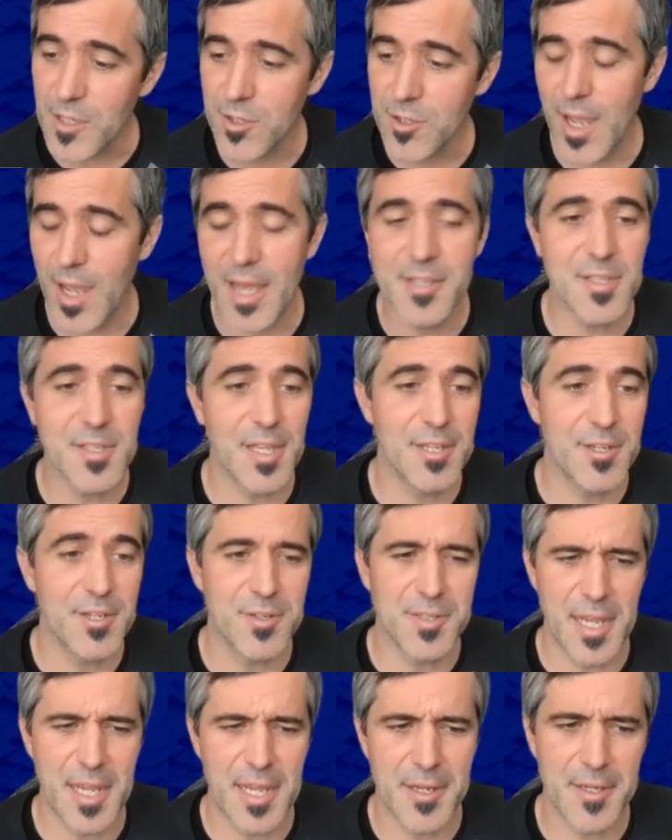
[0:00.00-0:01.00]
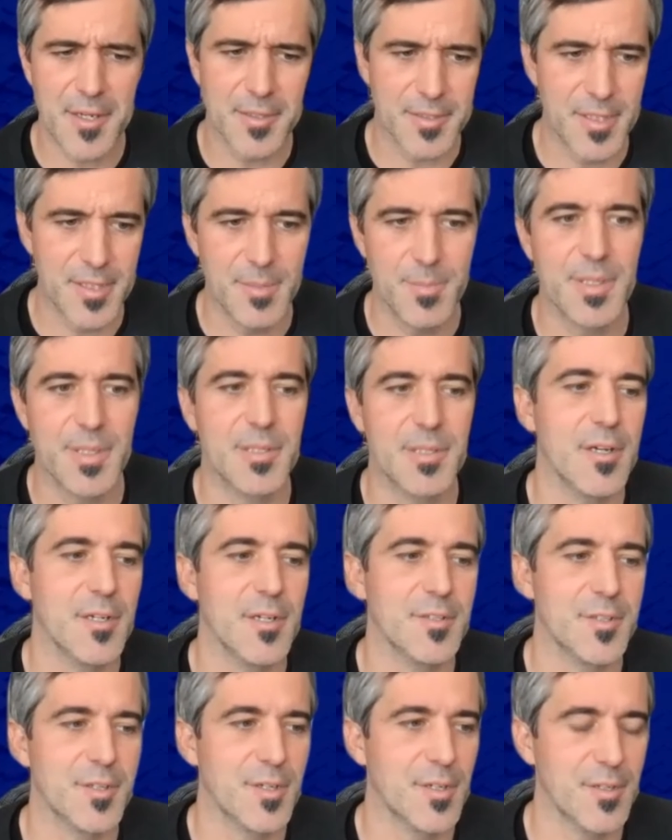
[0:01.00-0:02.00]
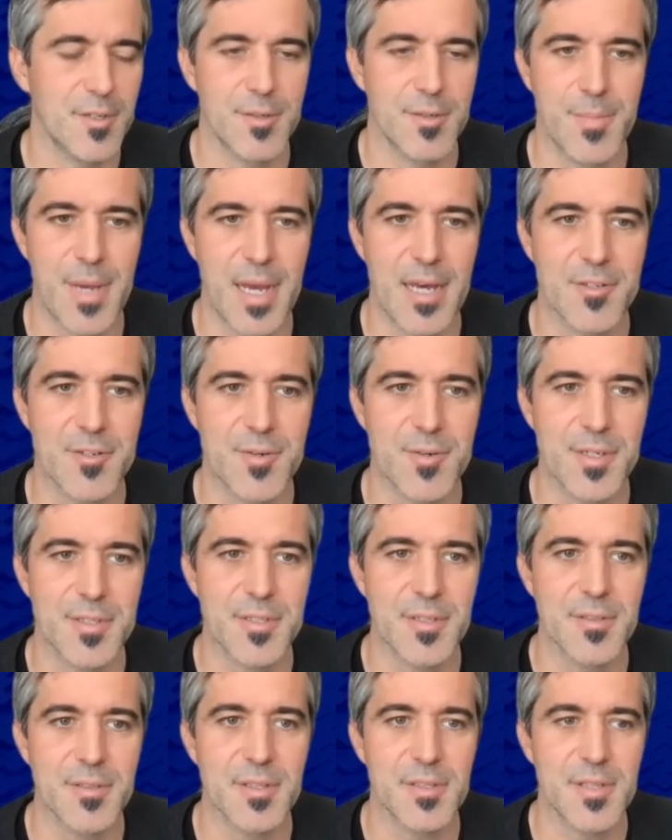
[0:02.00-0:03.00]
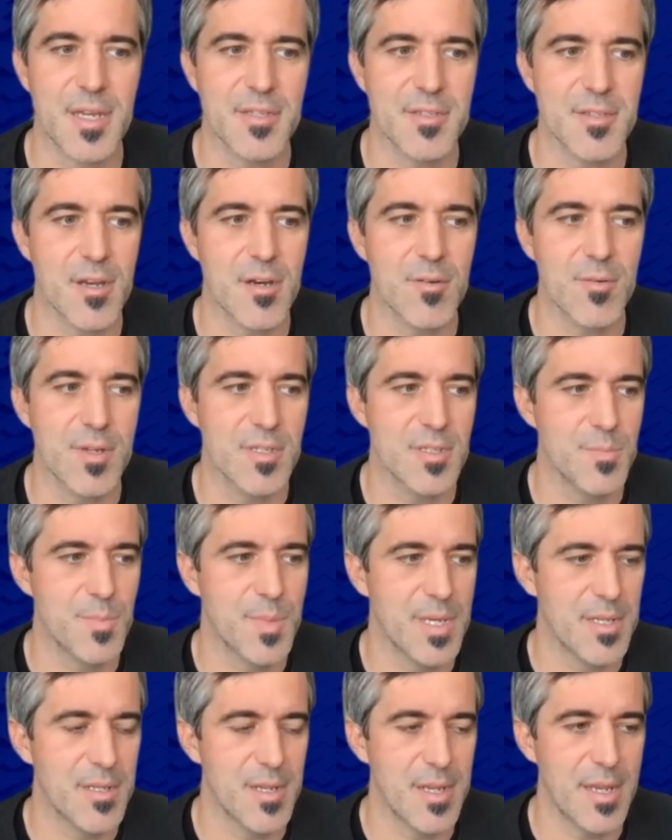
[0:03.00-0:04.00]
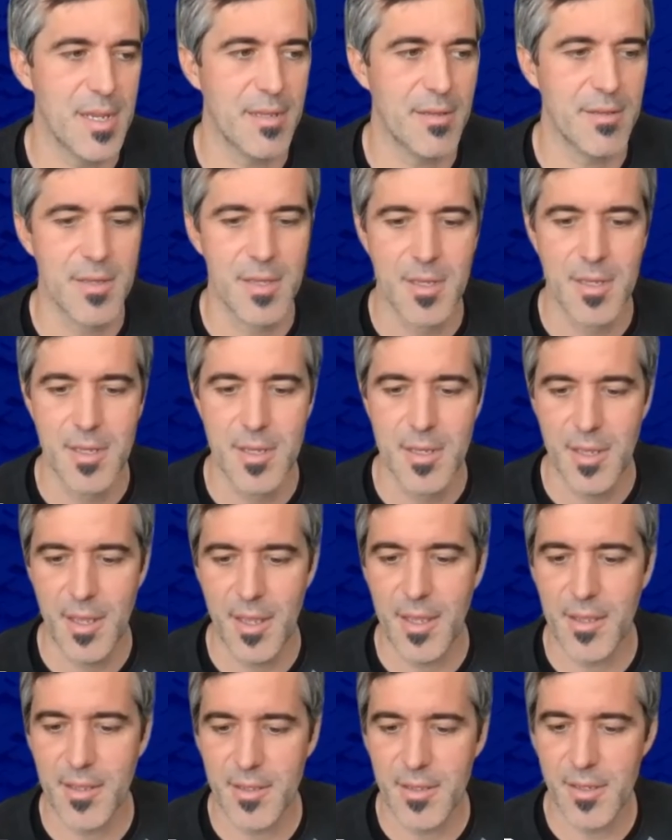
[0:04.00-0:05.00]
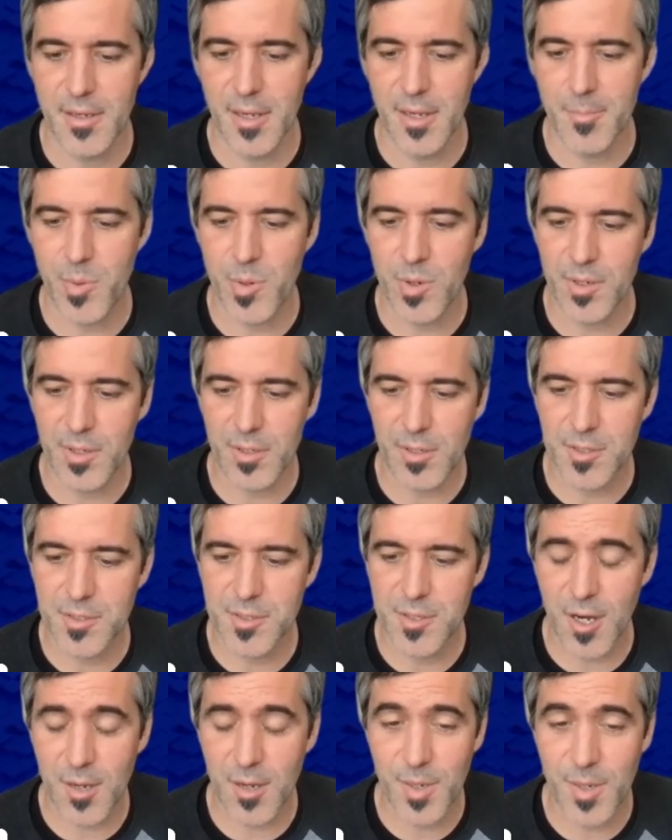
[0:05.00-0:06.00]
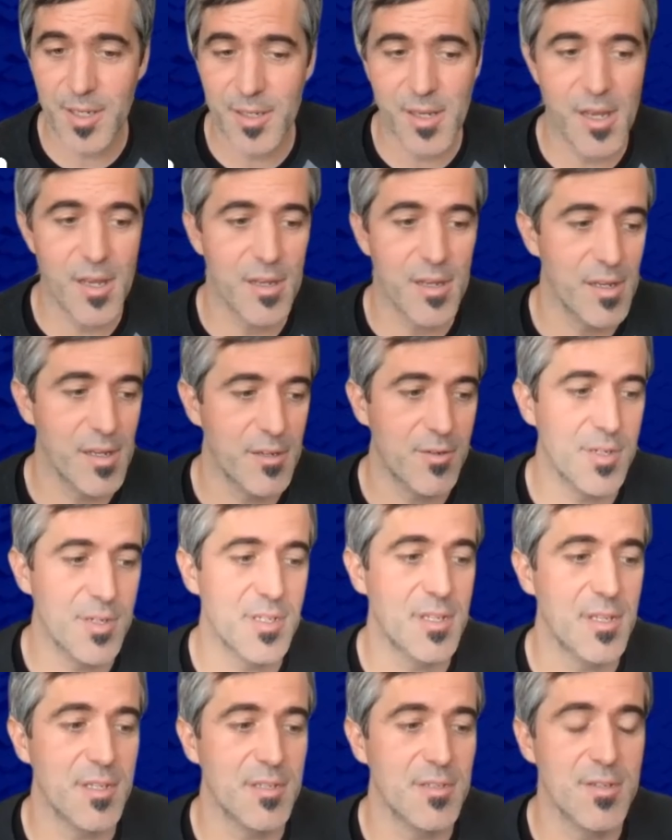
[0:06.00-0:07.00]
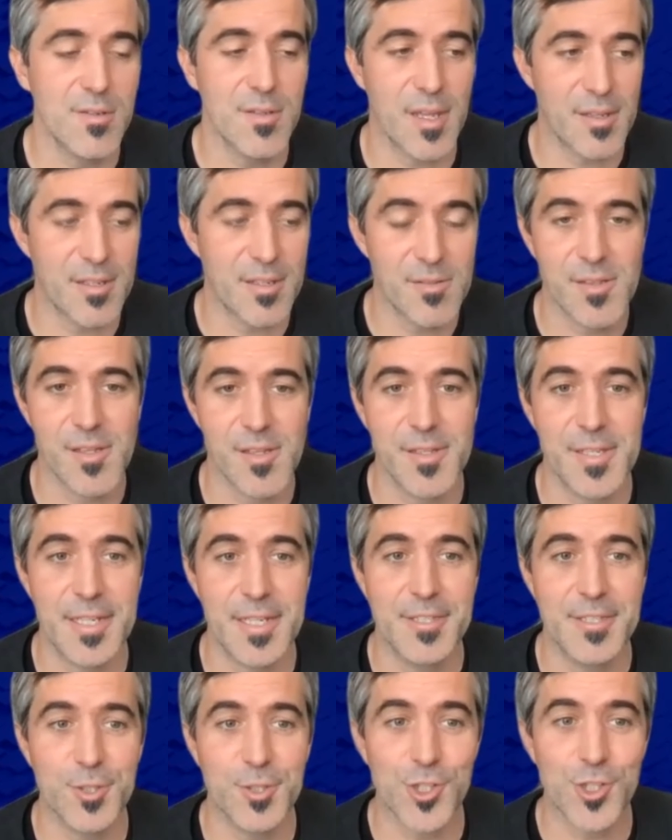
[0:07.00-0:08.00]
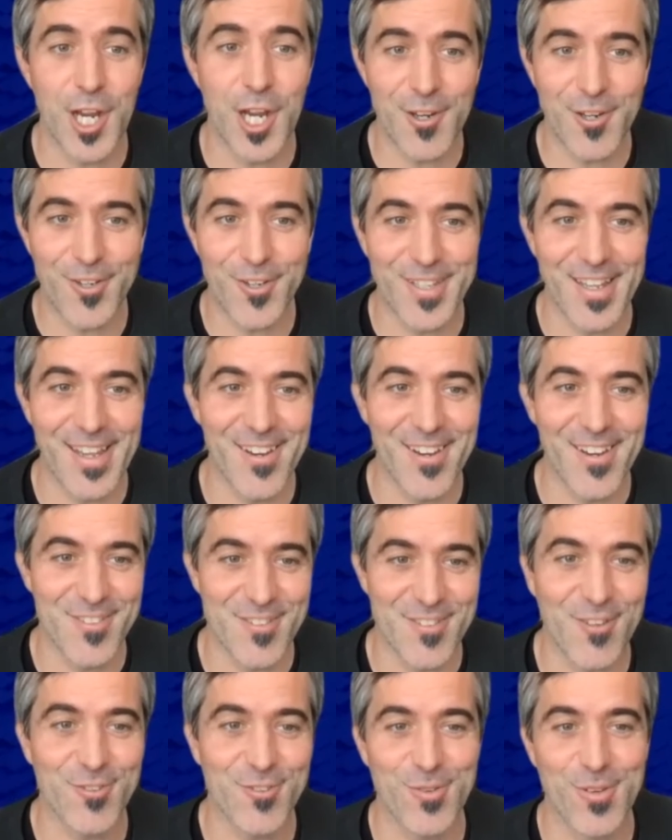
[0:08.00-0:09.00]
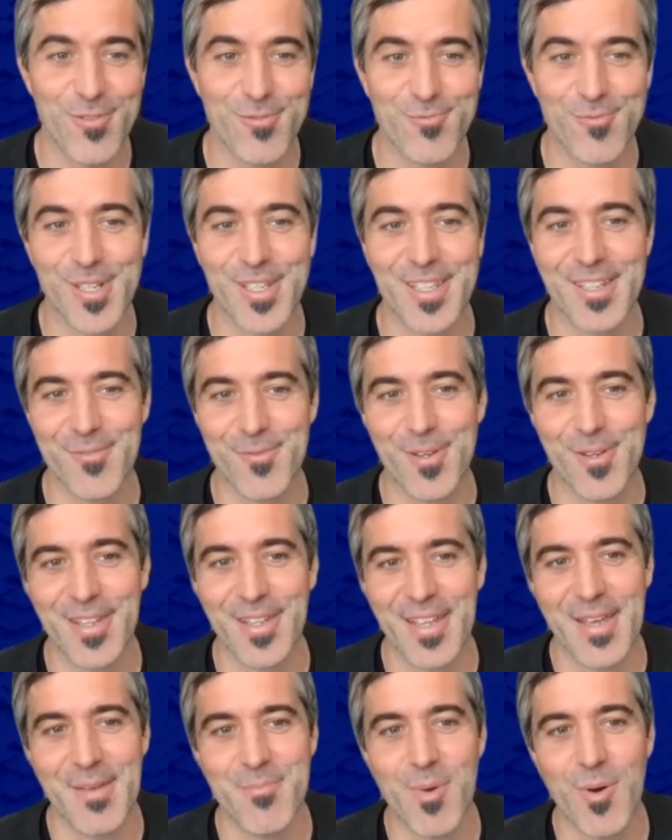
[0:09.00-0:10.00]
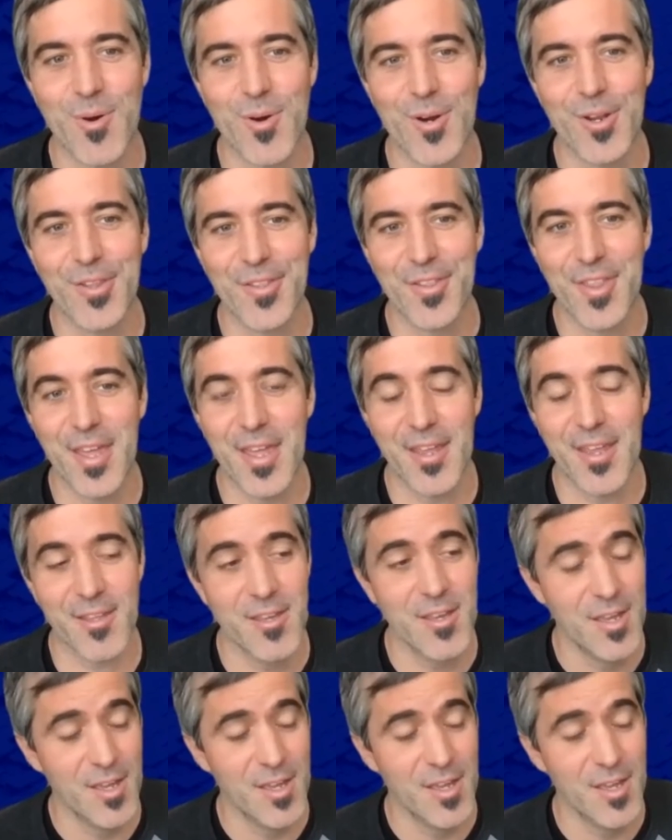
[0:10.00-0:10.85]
isolate your data and keep it under your boundaries. I think that's always been an important concern, but increasingly too, like the need to share your data is also a really important thing.